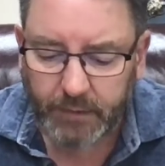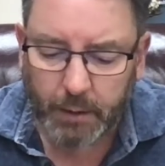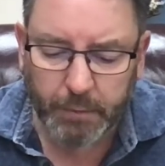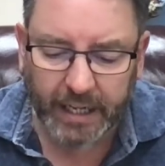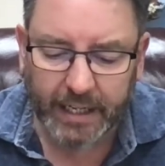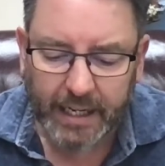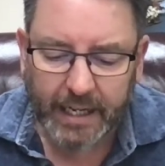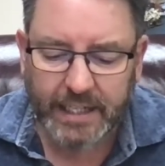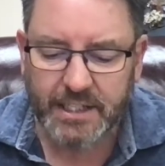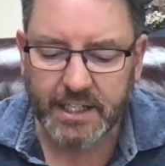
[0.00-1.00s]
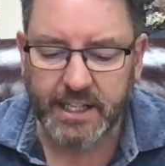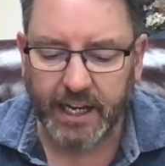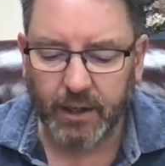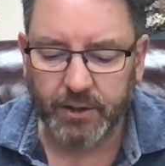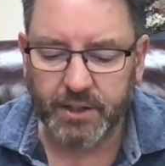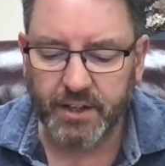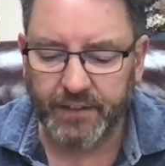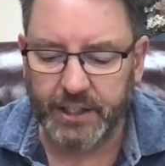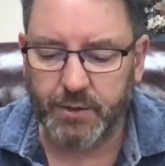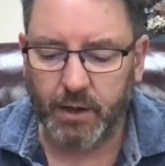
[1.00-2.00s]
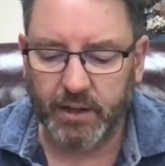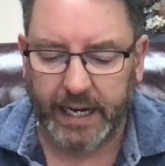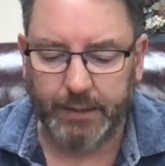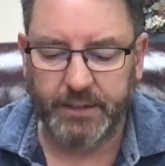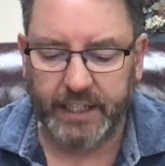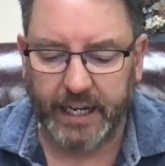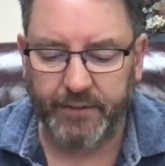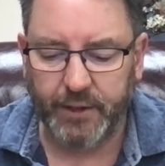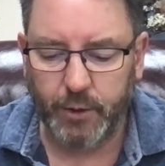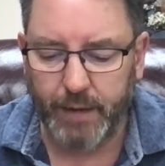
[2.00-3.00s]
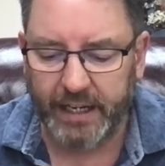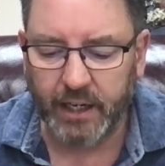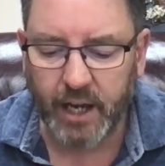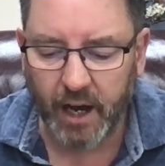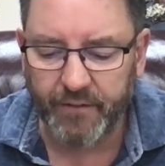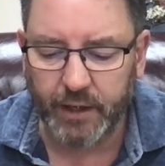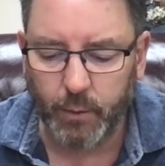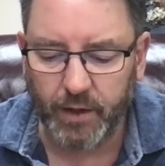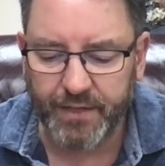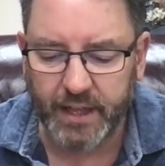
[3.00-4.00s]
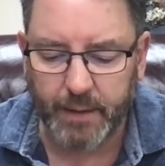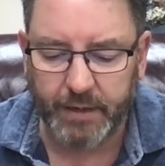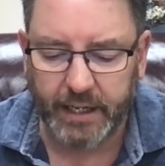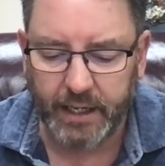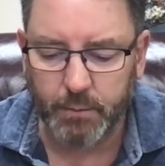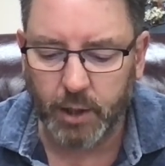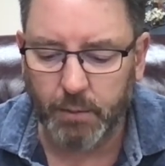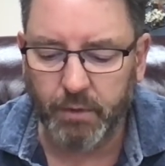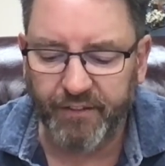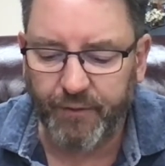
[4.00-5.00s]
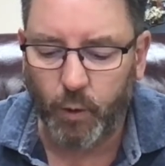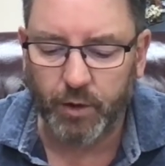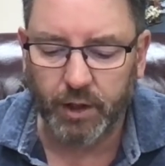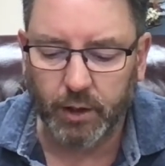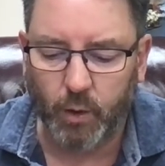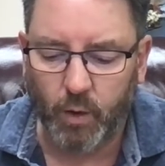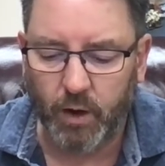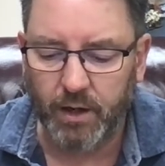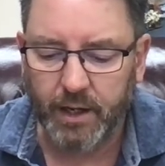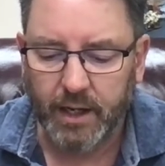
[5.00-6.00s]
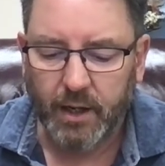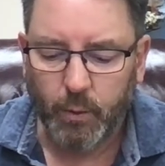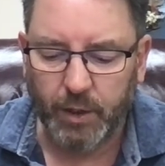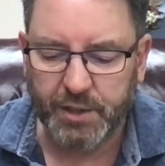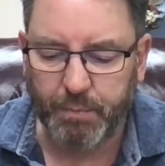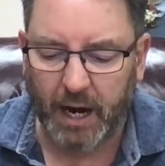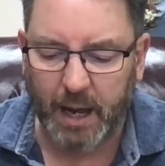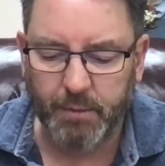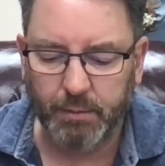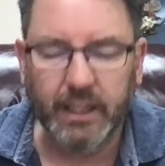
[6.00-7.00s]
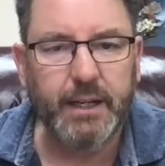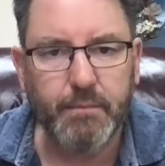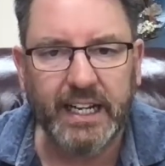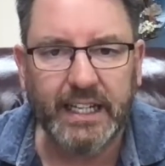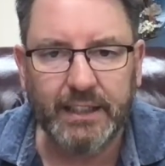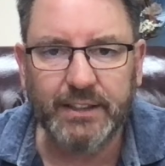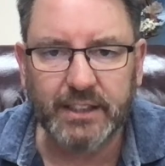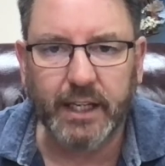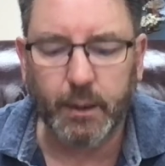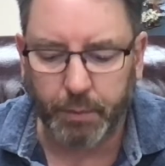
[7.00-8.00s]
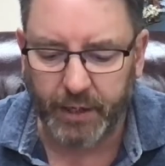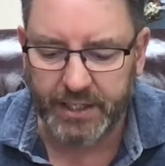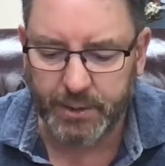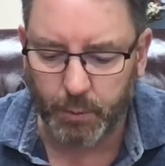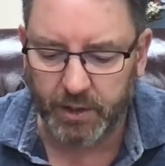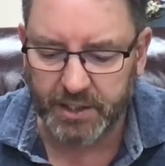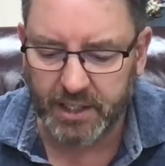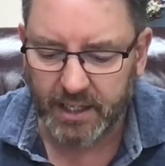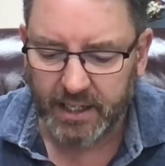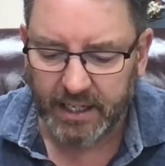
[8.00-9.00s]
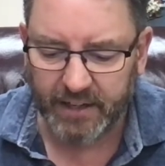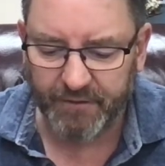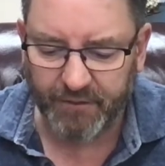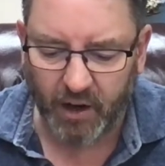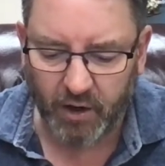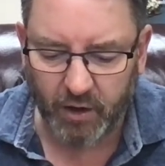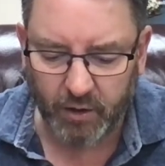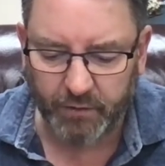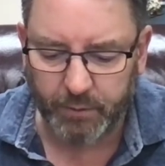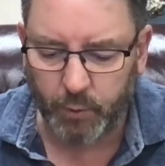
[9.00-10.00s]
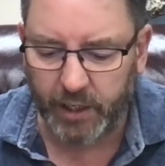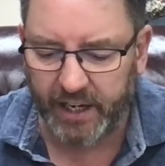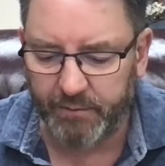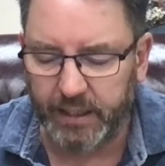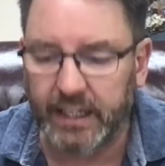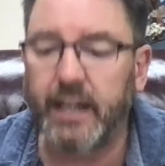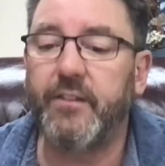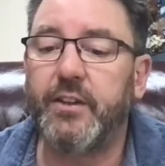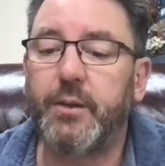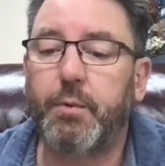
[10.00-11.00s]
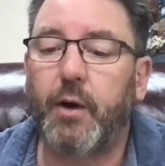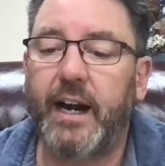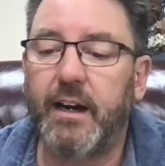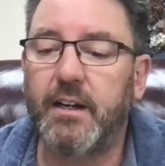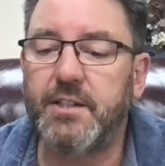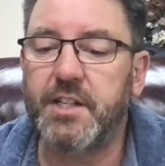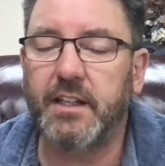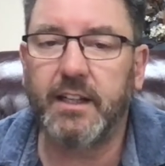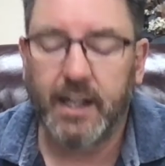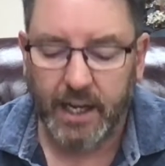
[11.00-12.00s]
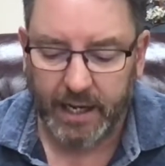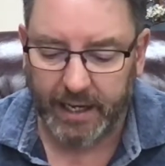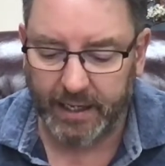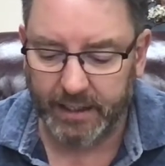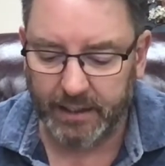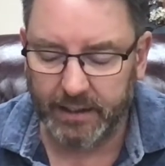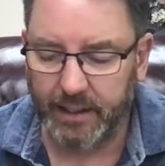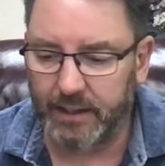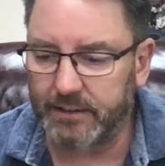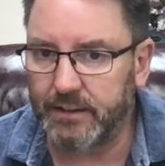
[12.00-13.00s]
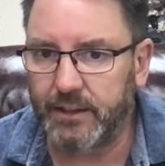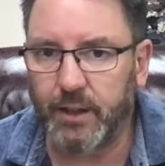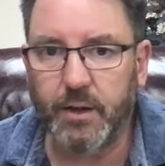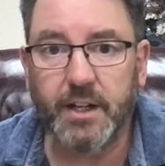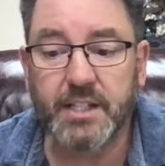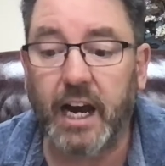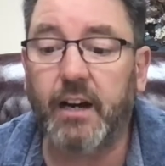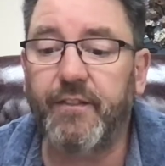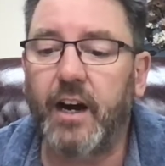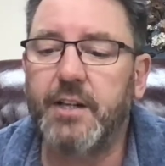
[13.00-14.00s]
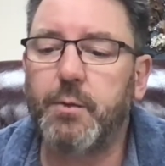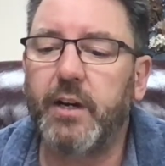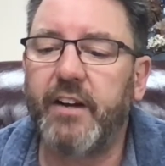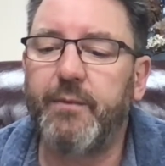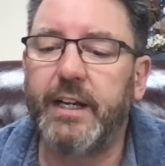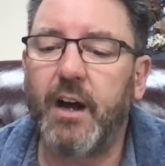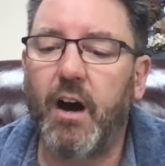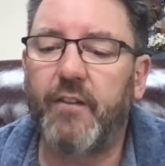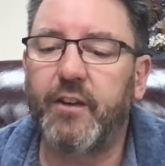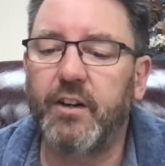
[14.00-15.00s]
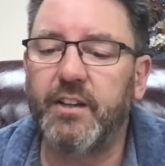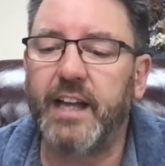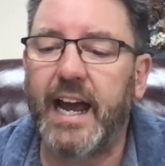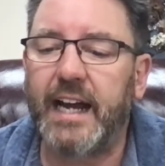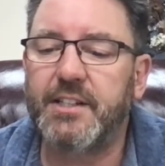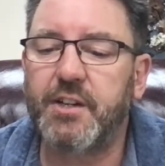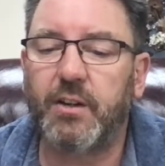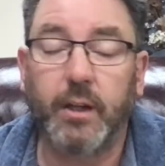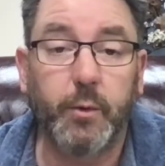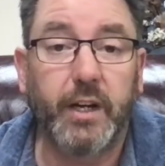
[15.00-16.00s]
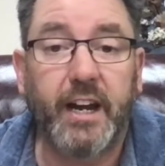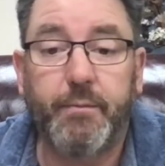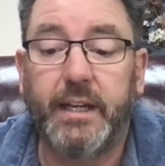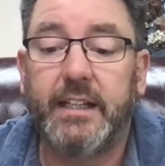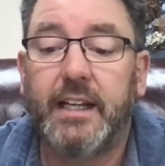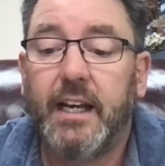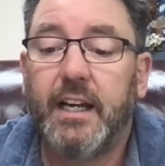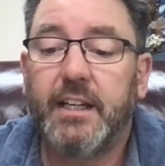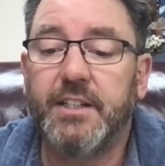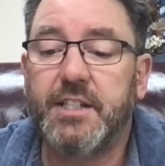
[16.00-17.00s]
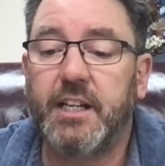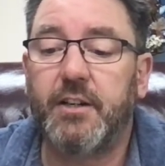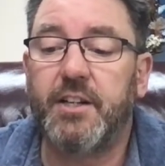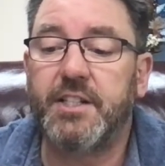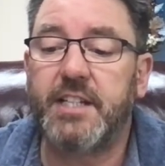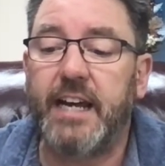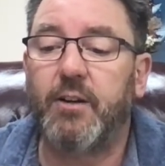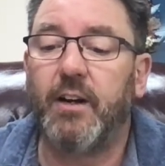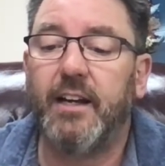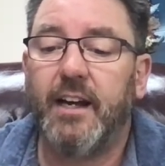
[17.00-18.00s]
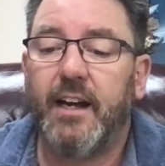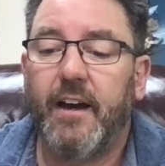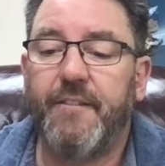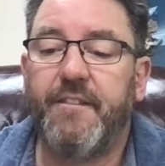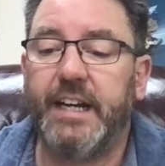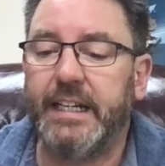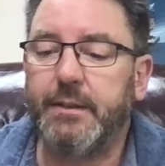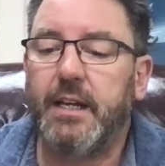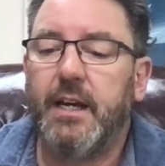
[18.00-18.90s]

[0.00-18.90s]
But he says the elders of Israel came to David, who made a covenant with them at Hebron before the Lord, which probably means that a priest was involved, would have been given the prayers, and you know, a sacrifice would have been offered, and the act certainly would have been considered a sacred event.